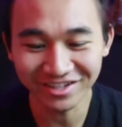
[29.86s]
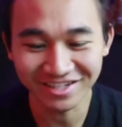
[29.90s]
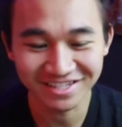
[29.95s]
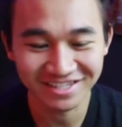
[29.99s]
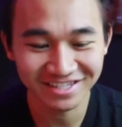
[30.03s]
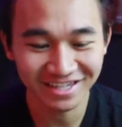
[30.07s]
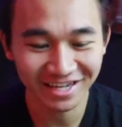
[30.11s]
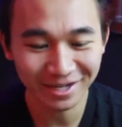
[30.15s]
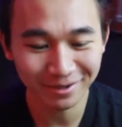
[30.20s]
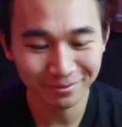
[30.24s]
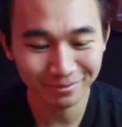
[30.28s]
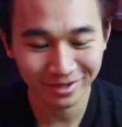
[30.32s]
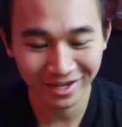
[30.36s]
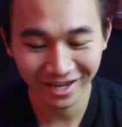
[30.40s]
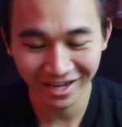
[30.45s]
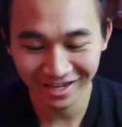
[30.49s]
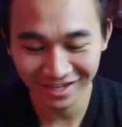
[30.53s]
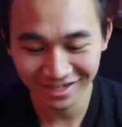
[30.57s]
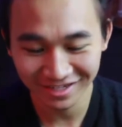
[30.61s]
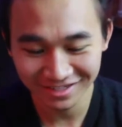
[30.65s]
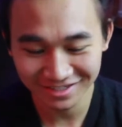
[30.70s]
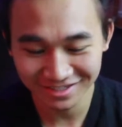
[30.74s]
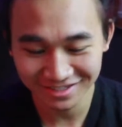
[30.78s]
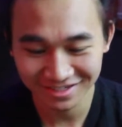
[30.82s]
the same
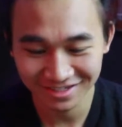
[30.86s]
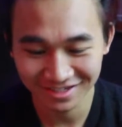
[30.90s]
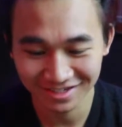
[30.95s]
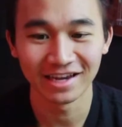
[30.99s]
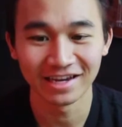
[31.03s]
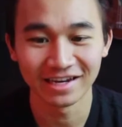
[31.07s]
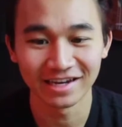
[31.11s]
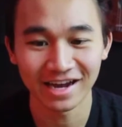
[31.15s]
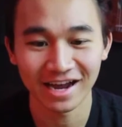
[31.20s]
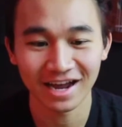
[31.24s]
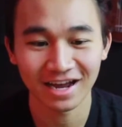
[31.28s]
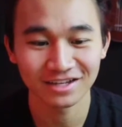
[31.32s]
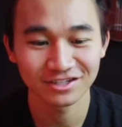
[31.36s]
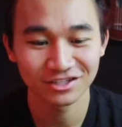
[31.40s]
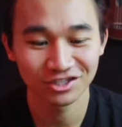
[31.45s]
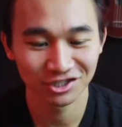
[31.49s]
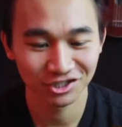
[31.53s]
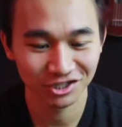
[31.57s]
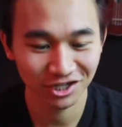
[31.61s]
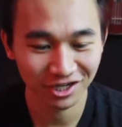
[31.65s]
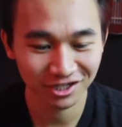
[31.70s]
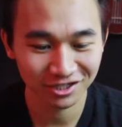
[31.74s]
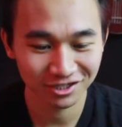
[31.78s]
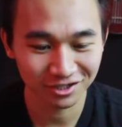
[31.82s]
case and it hasn't
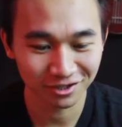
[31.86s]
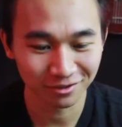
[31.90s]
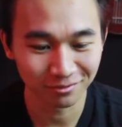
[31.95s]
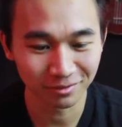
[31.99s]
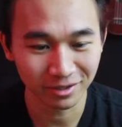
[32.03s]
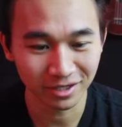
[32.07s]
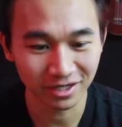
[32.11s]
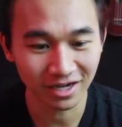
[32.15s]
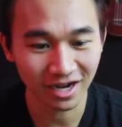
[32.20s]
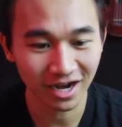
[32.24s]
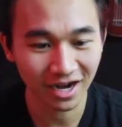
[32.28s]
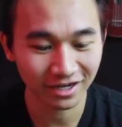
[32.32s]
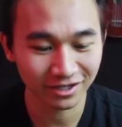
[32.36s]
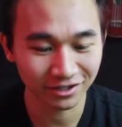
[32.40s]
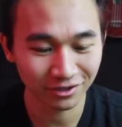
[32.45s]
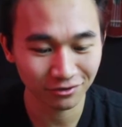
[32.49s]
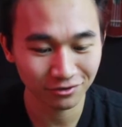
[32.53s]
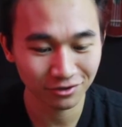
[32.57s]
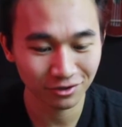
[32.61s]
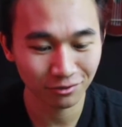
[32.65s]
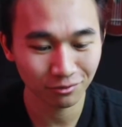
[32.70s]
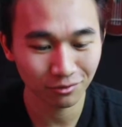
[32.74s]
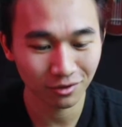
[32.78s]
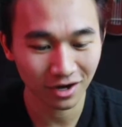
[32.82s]
changed a bit. I
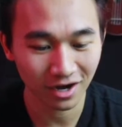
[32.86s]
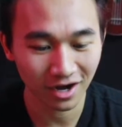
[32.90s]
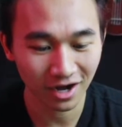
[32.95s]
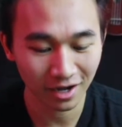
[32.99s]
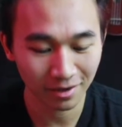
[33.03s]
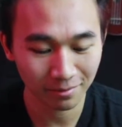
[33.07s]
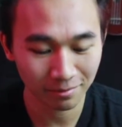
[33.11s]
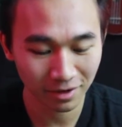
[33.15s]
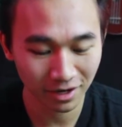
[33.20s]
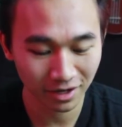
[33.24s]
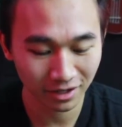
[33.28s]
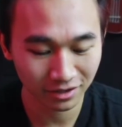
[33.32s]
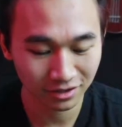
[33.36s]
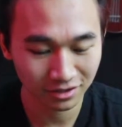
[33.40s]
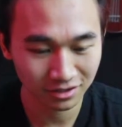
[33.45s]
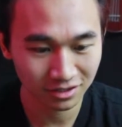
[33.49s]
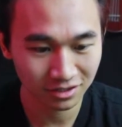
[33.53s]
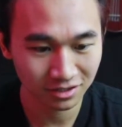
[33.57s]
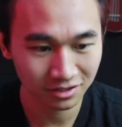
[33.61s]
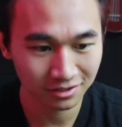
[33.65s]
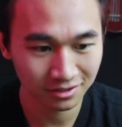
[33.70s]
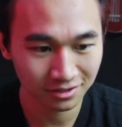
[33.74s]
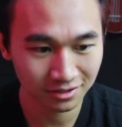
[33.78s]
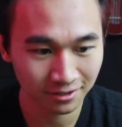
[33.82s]
don't know what iPad this
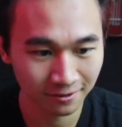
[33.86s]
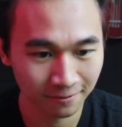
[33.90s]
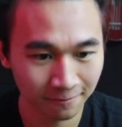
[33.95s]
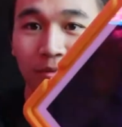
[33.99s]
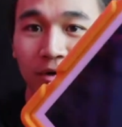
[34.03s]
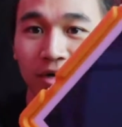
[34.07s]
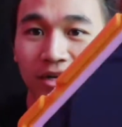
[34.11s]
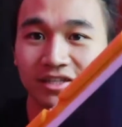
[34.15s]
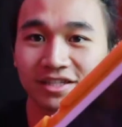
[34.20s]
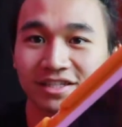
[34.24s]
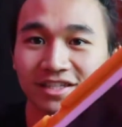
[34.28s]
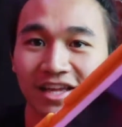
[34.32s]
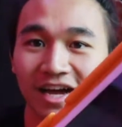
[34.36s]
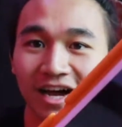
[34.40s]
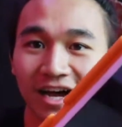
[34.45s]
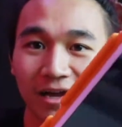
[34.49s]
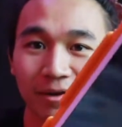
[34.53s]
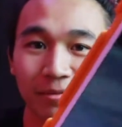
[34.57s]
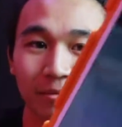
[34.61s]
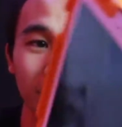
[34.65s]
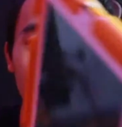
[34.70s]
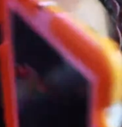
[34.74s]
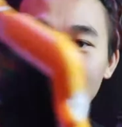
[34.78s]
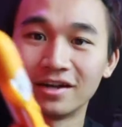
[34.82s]
is, but it's an
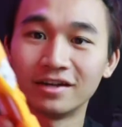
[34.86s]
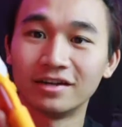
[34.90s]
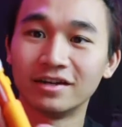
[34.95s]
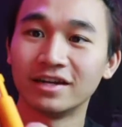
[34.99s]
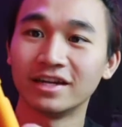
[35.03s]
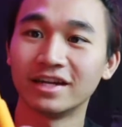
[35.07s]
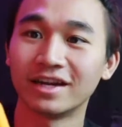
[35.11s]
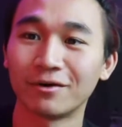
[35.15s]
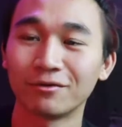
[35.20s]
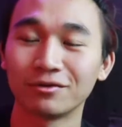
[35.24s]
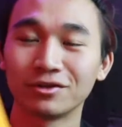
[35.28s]
iPad. And I